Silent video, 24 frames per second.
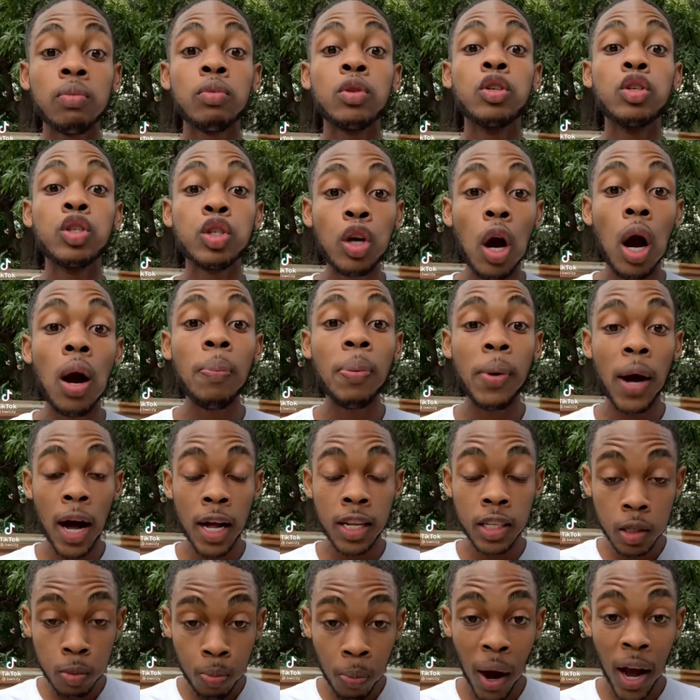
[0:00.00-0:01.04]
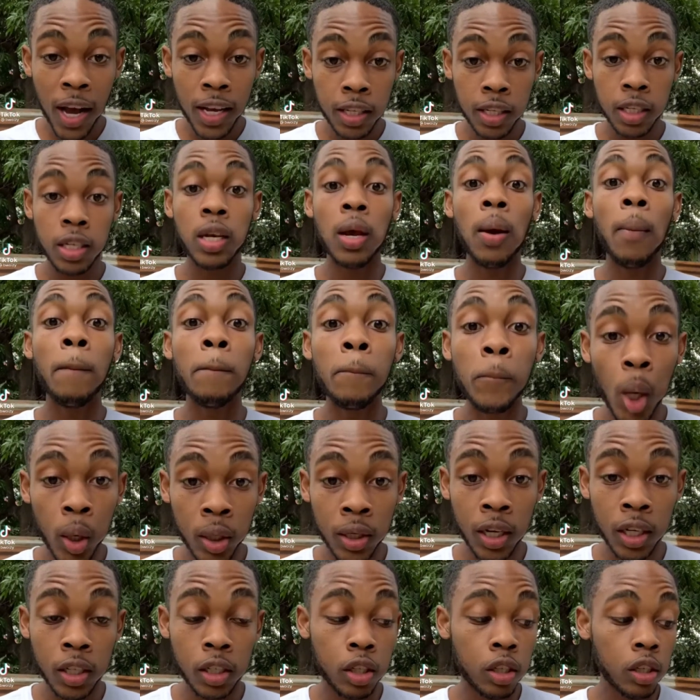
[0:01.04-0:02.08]
Sharp and spicy bun
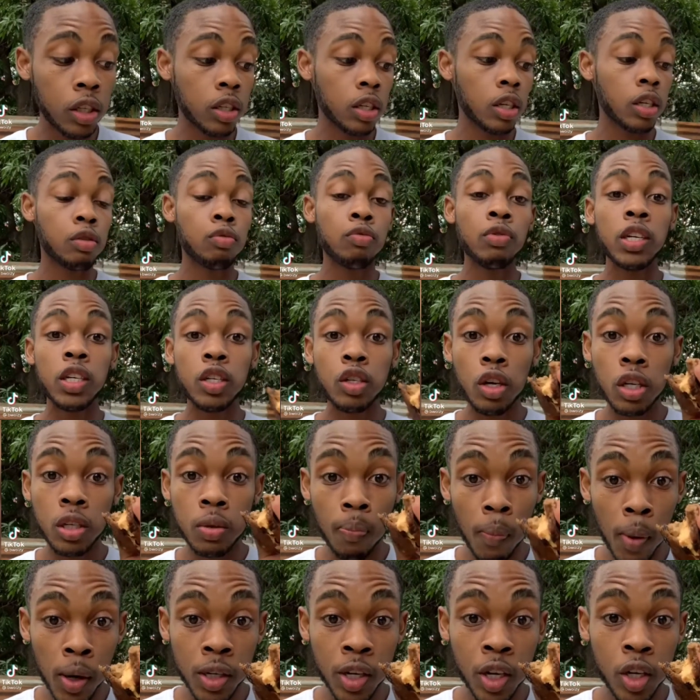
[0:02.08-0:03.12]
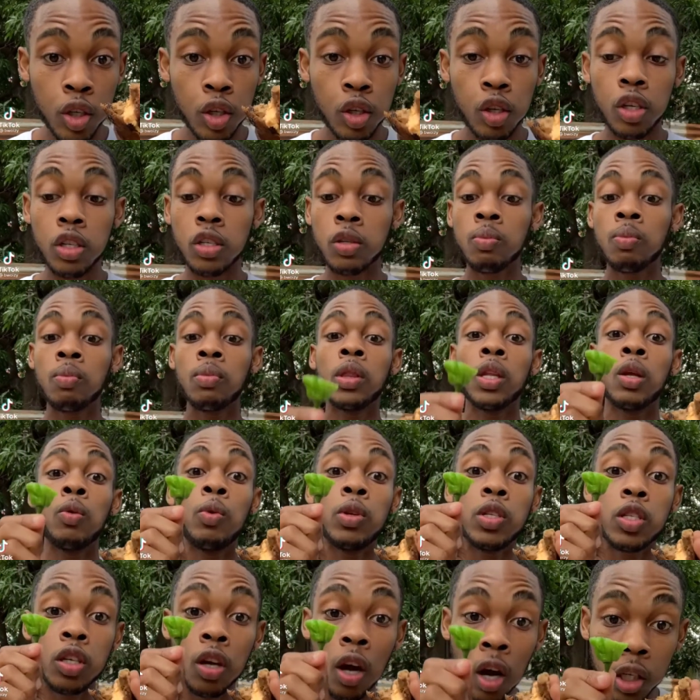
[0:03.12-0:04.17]
and cheese. It's really just bun and cheese with
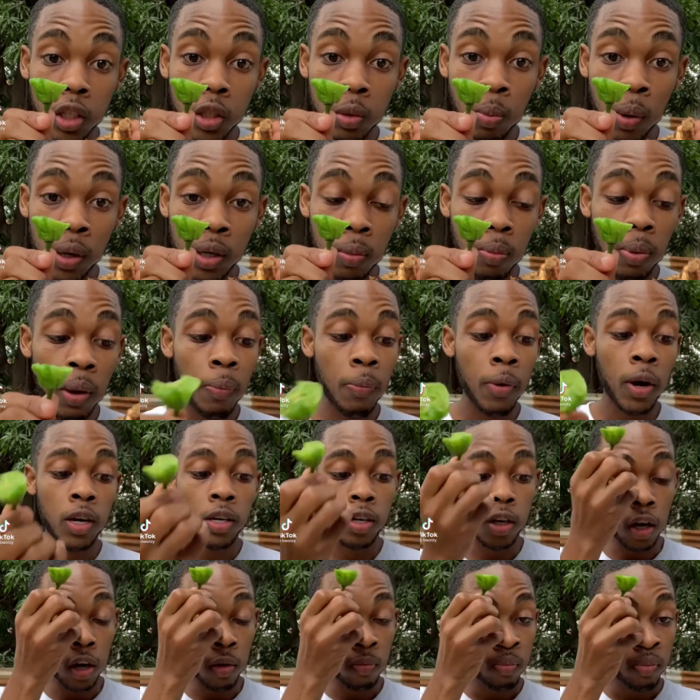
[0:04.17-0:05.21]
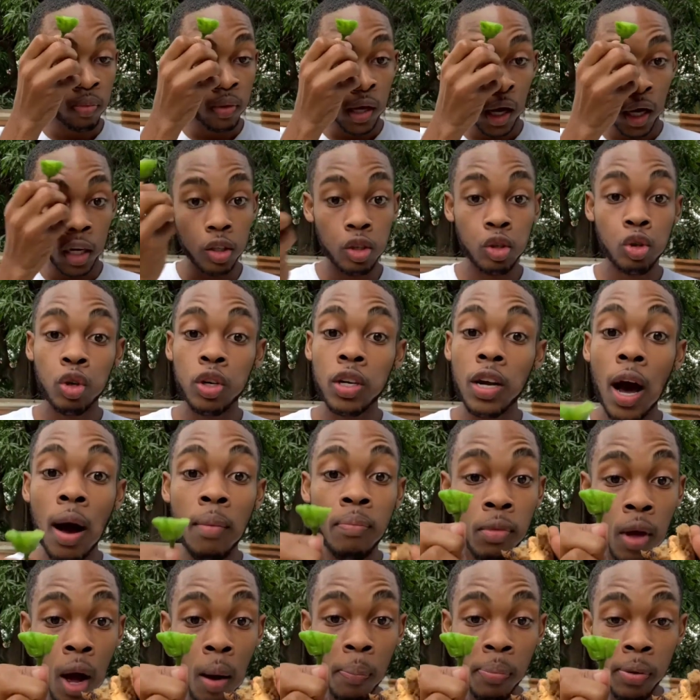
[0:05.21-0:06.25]
scotch bonnet pepper in there. And to show you that I'm
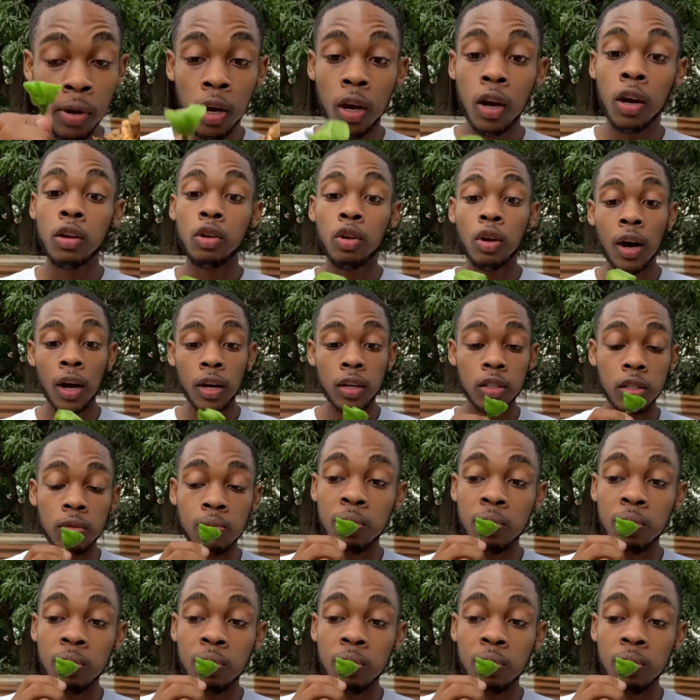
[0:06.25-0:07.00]
not playing, look at this.